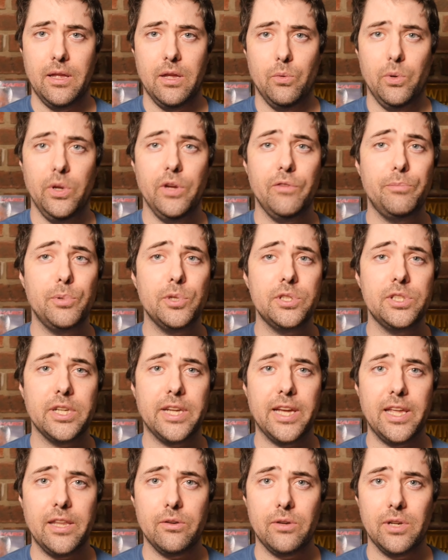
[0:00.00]
We have put
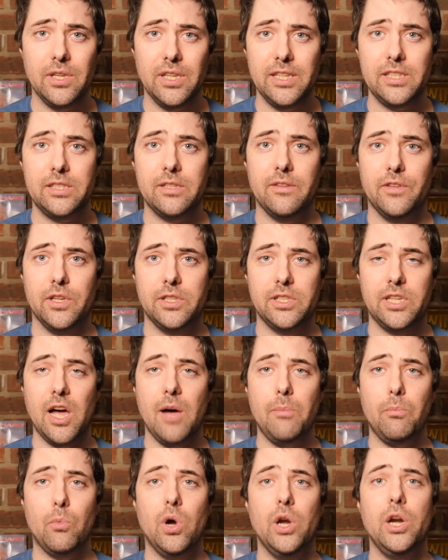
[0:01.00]
together a list of the
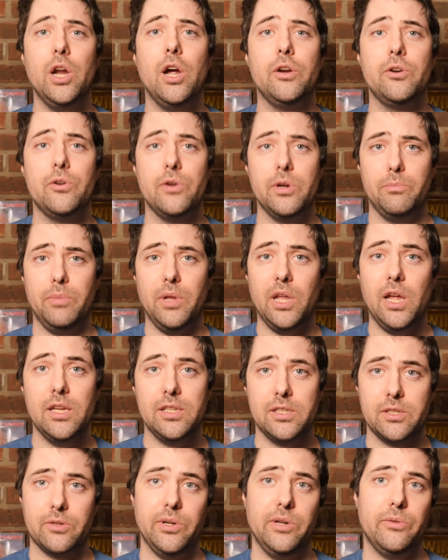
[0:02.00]
top 100
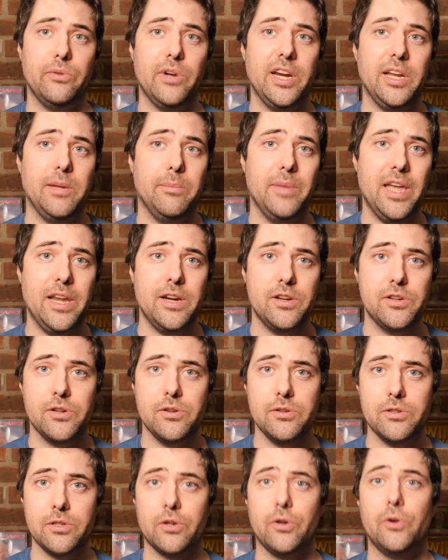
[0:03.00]
plus screenwriting
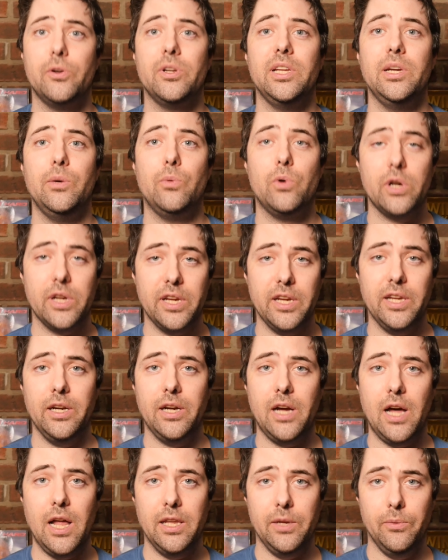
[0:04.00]
managers currently working in
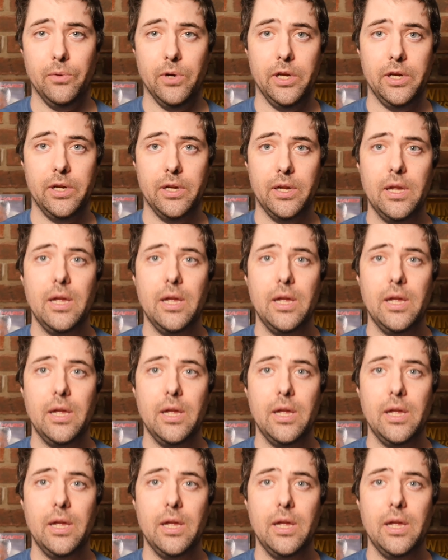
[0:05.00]
Hollywood.